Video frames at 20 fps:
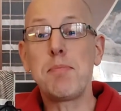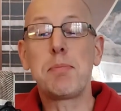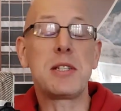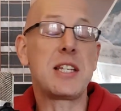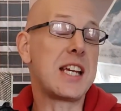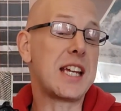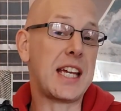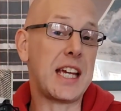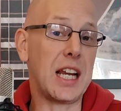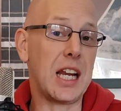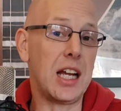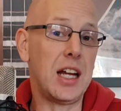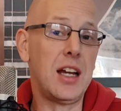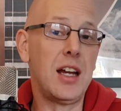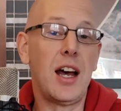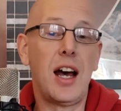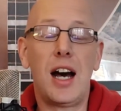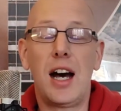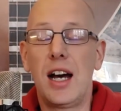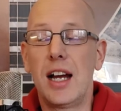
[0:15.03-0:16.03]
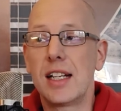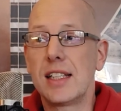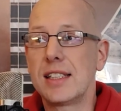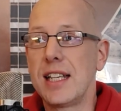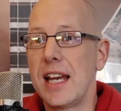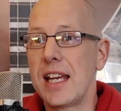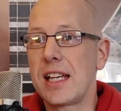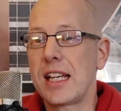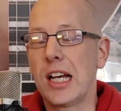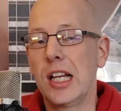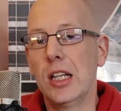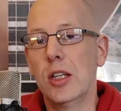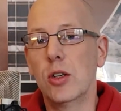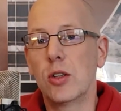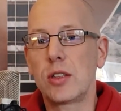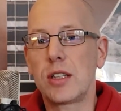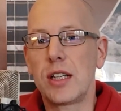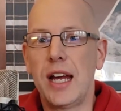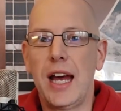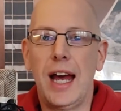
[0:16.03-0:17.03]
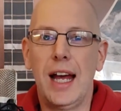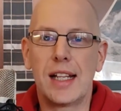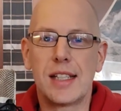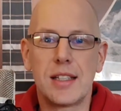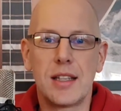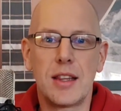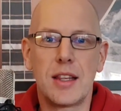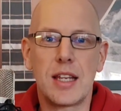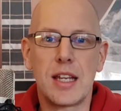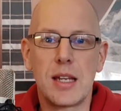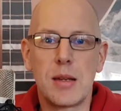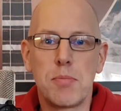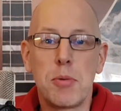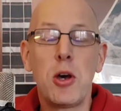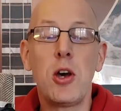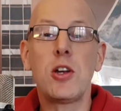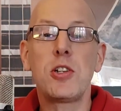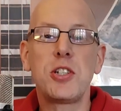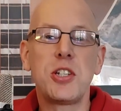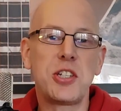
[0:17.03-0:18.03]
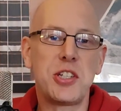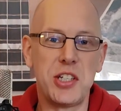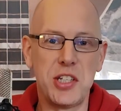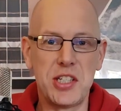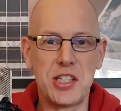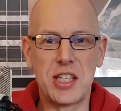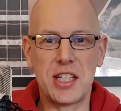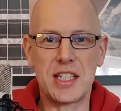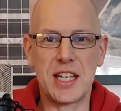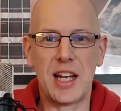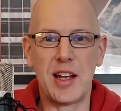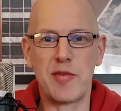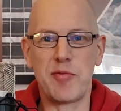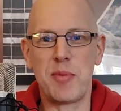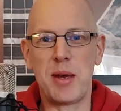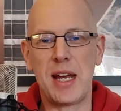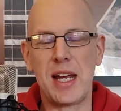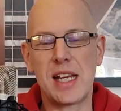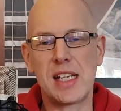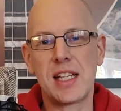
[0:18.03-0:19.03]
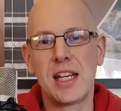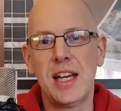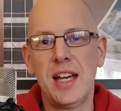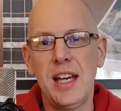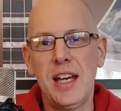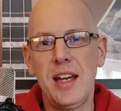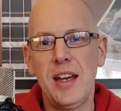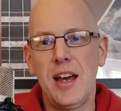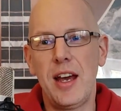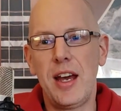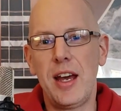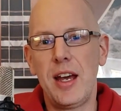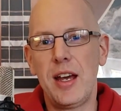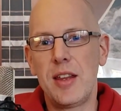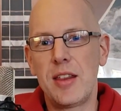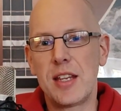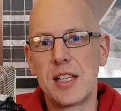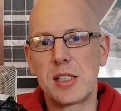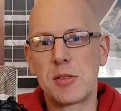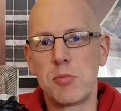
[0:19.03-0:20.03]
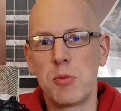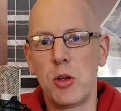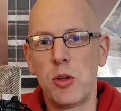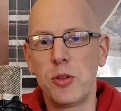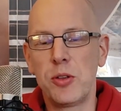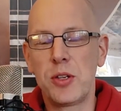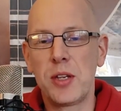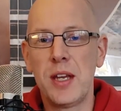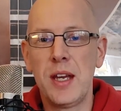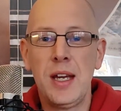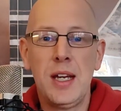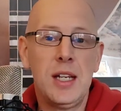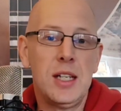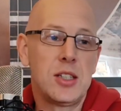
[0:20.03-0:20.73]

In particular, I take a look at the purchases that I've made this month.